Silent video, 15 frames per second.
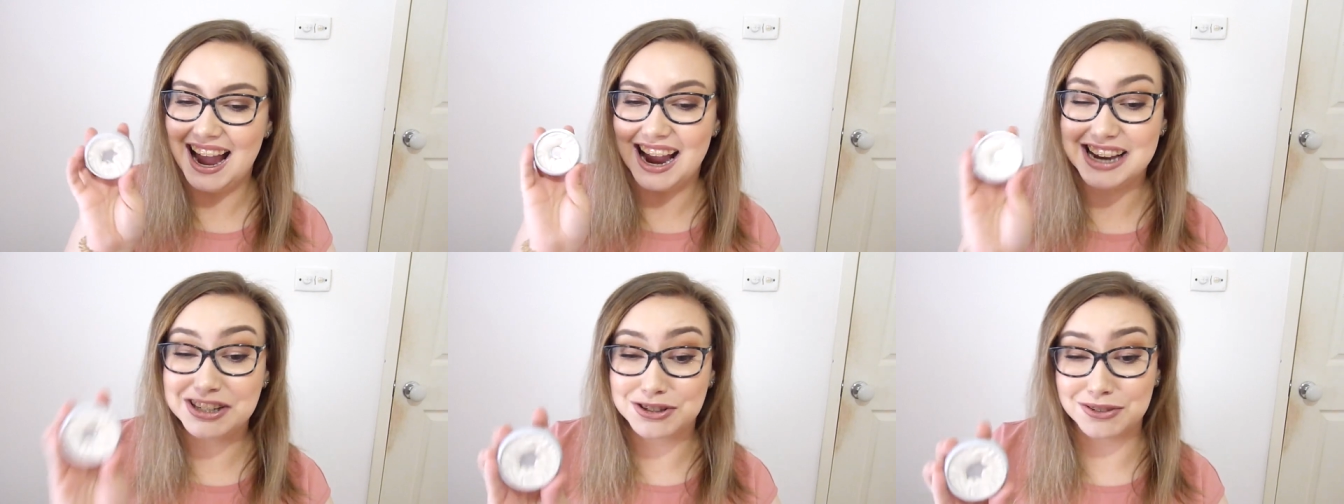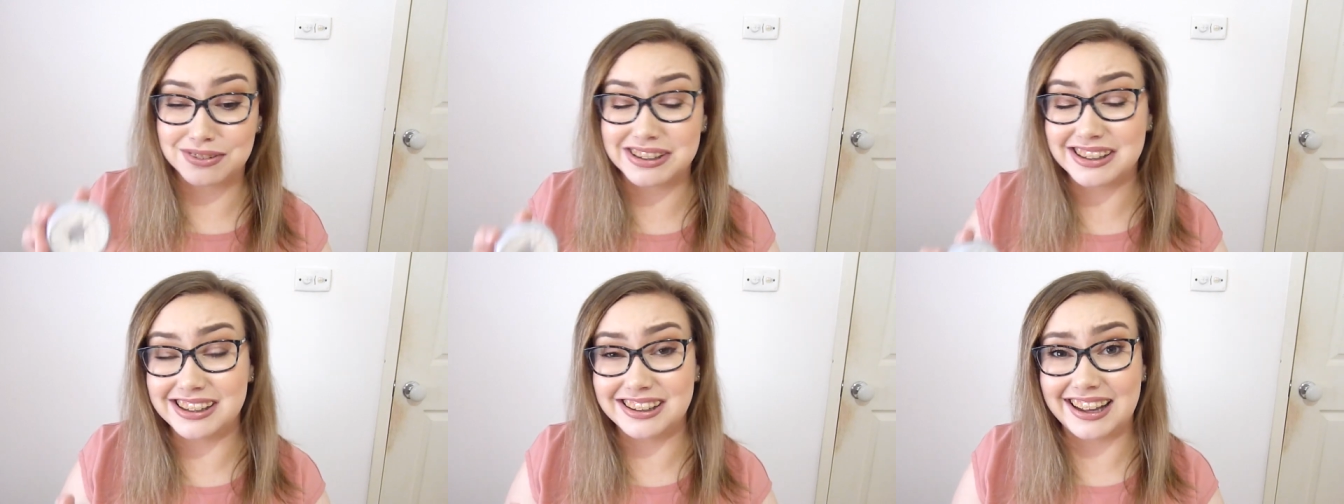I do
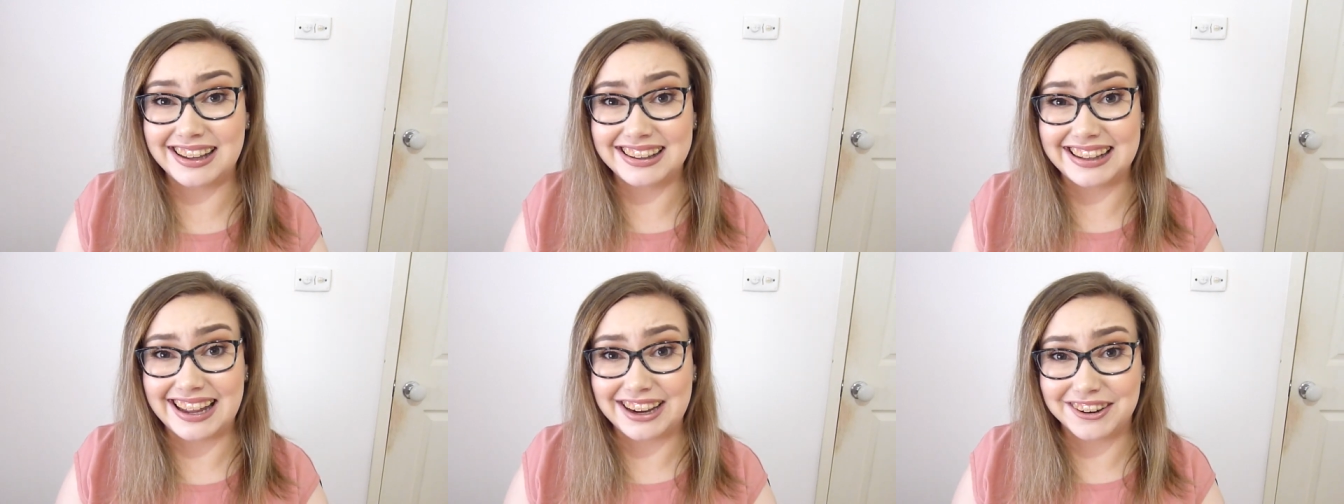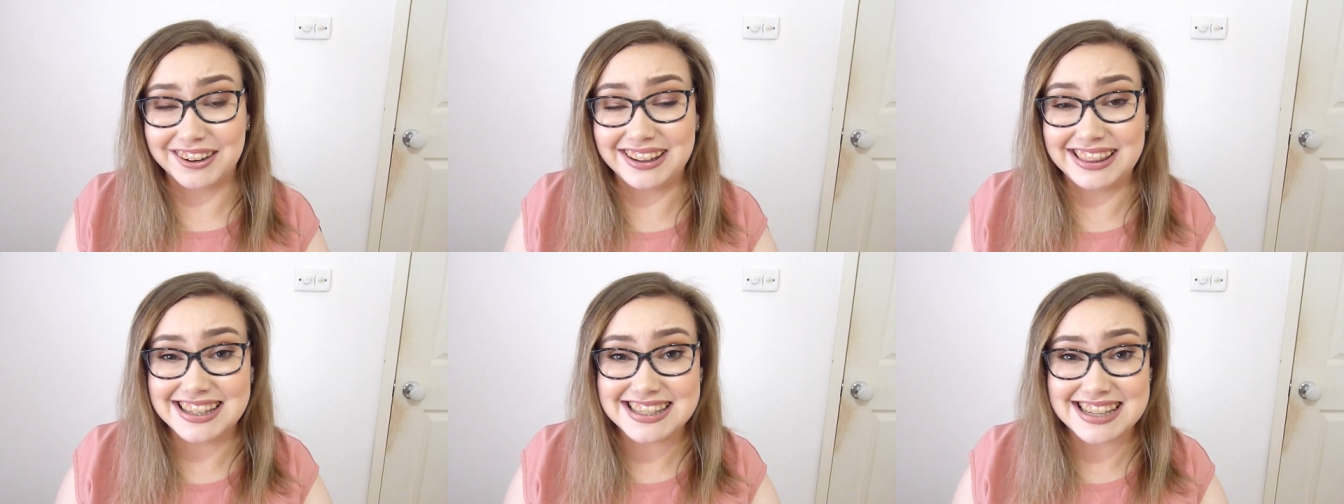really like
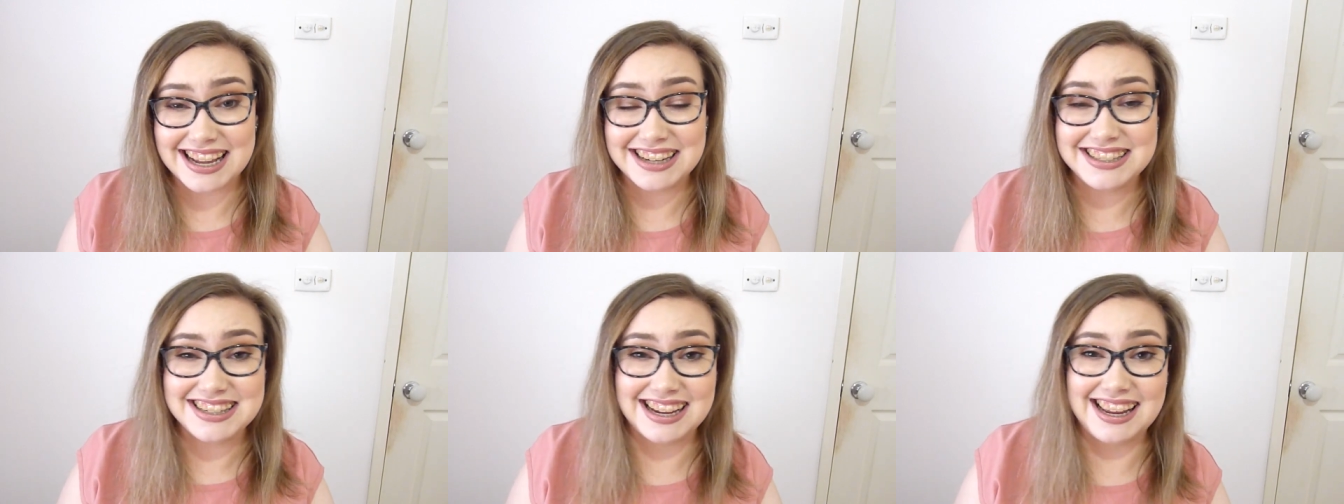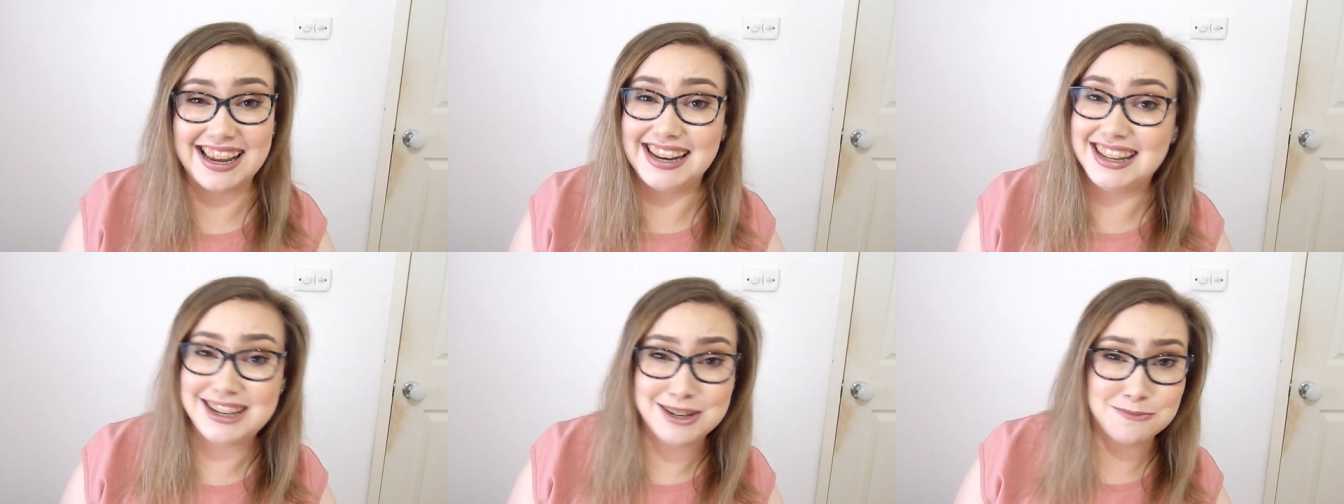layering this under
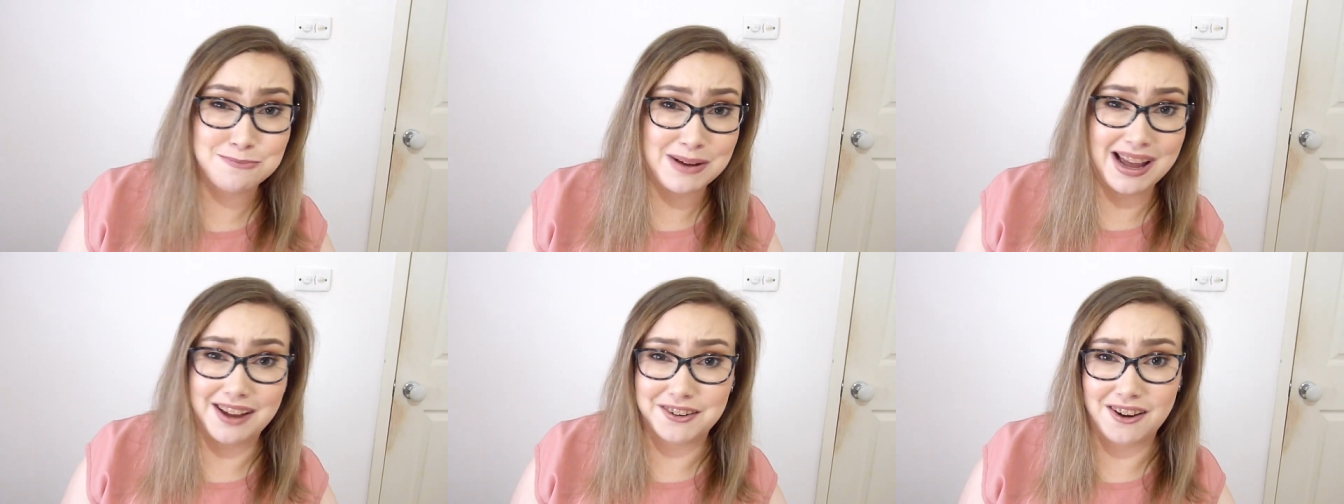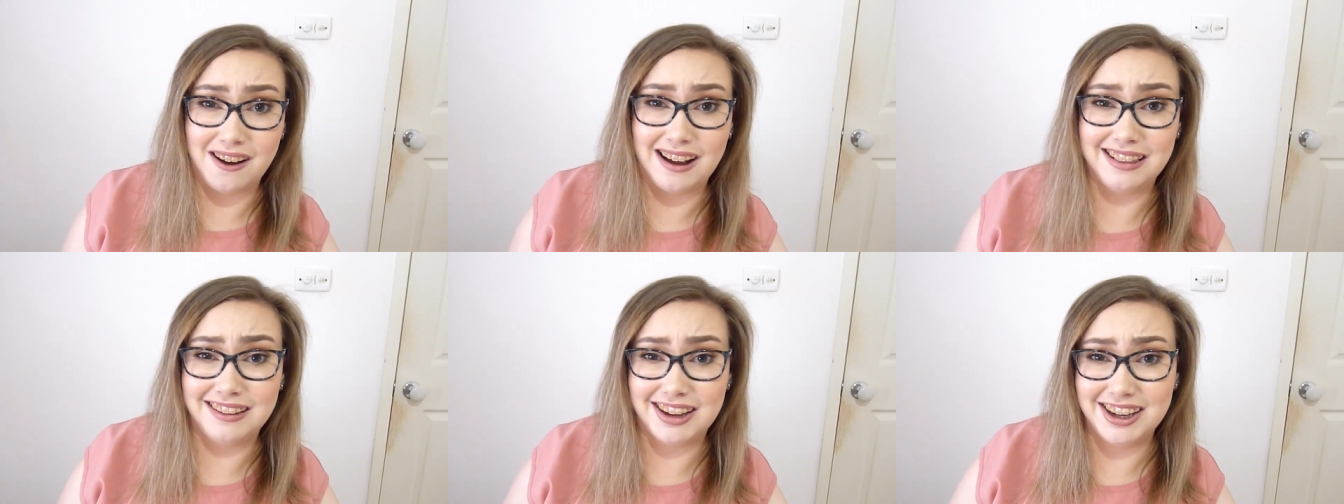any powder
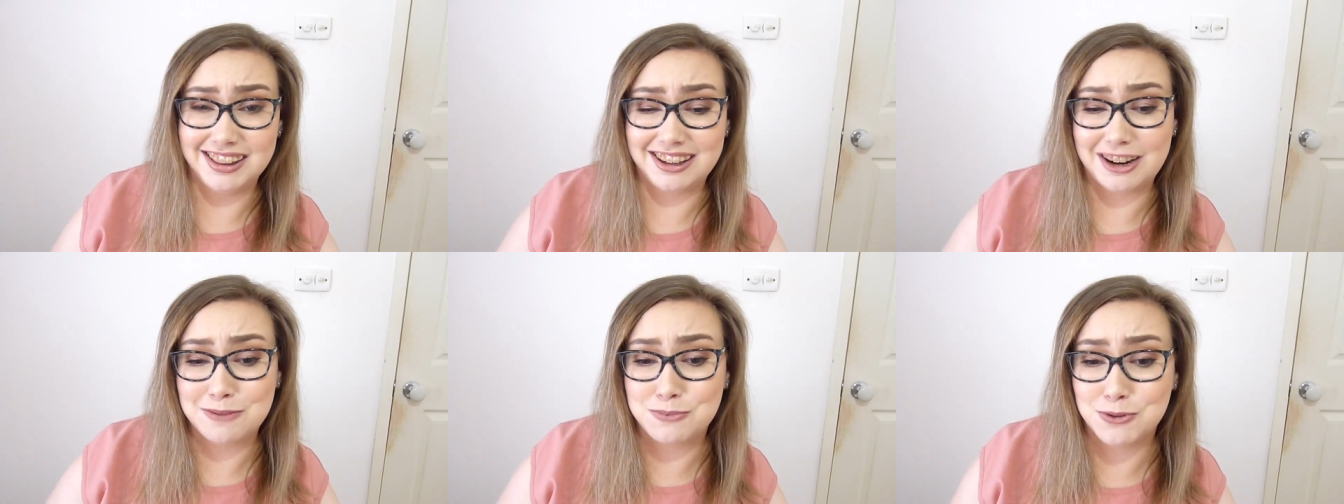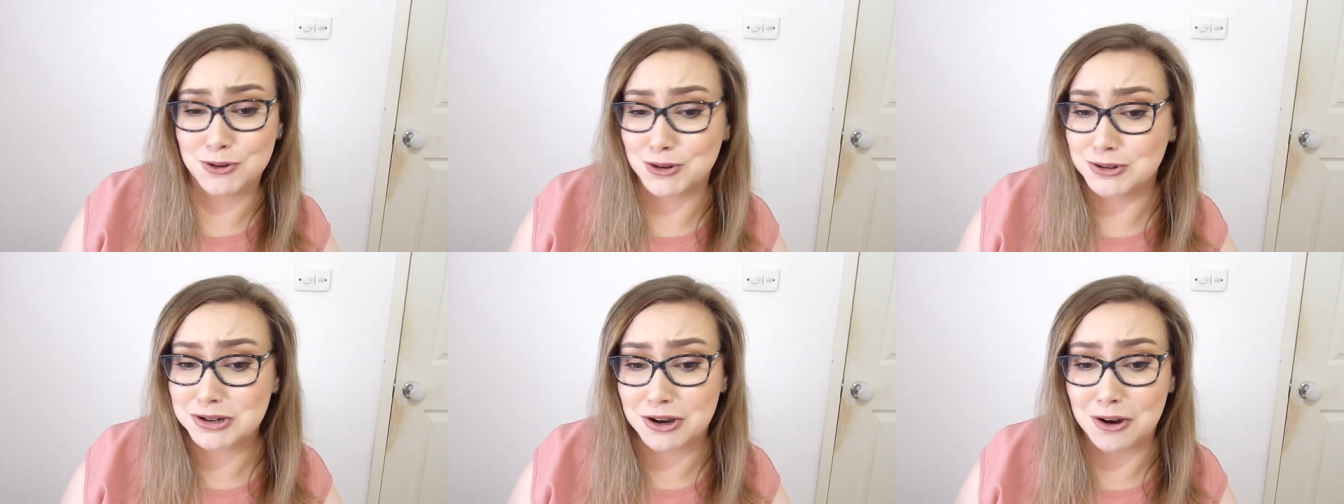highlight that I put
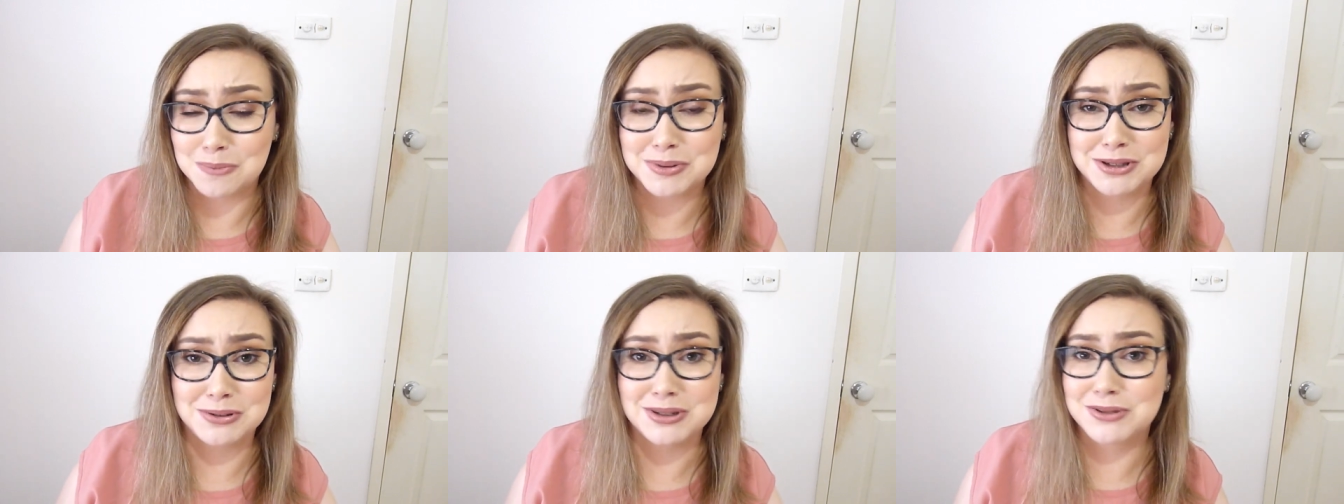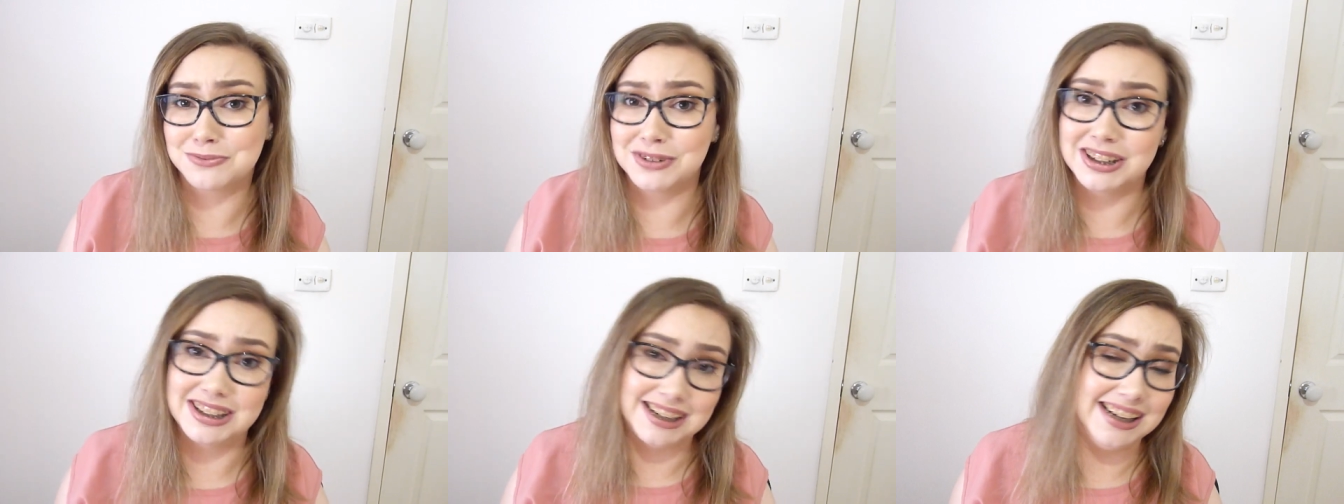on top, so it's
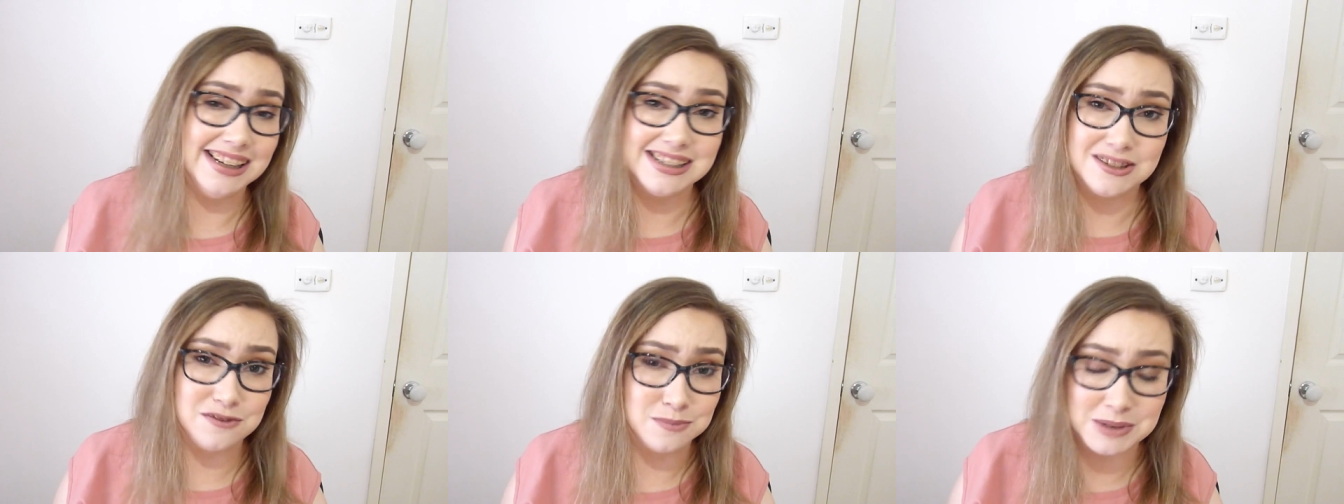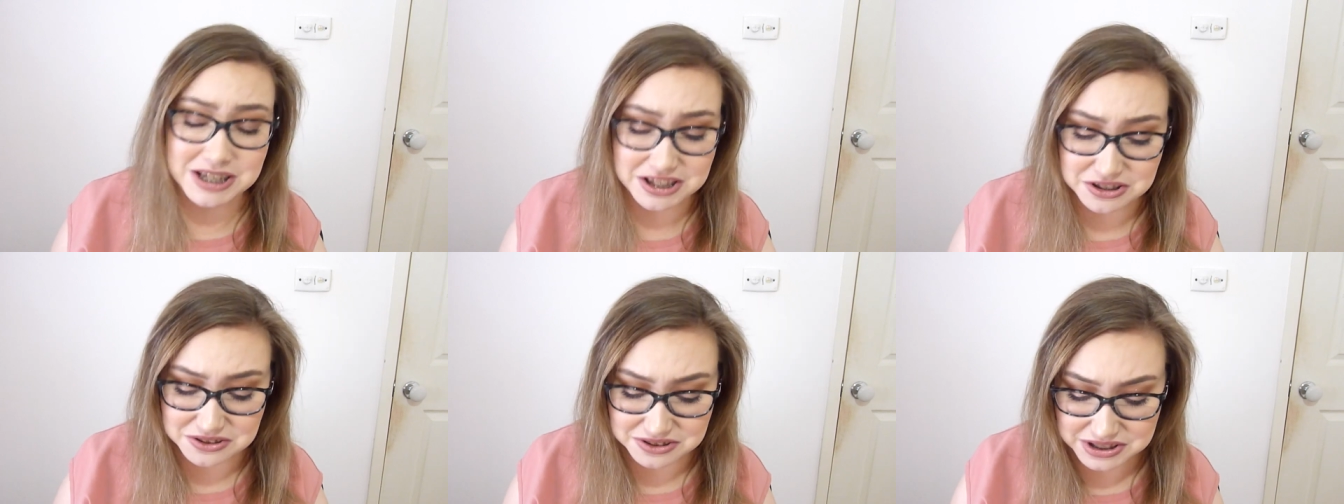really easy for me to
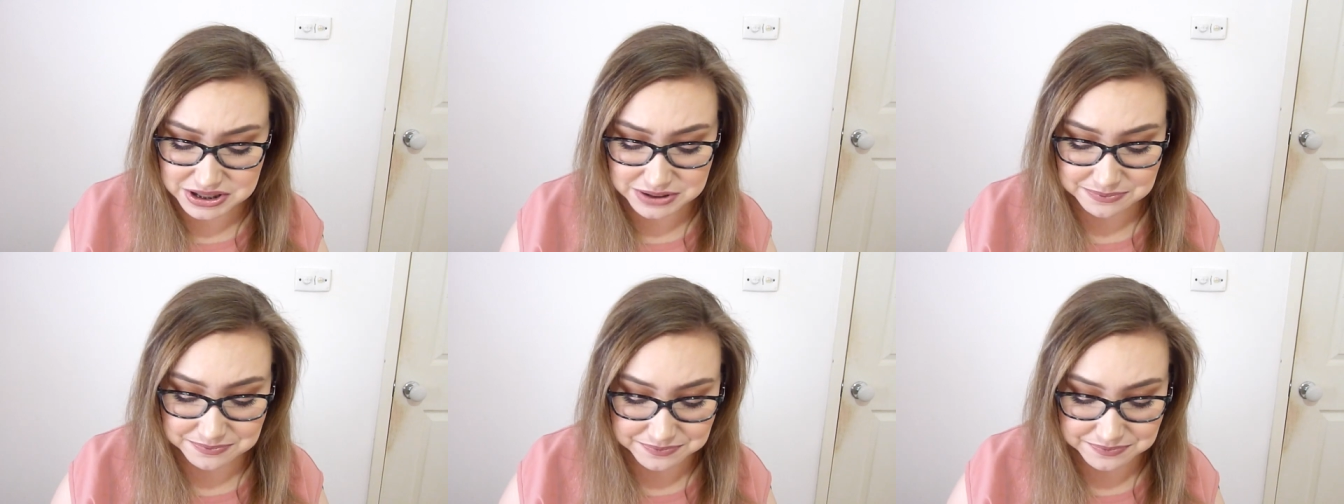use.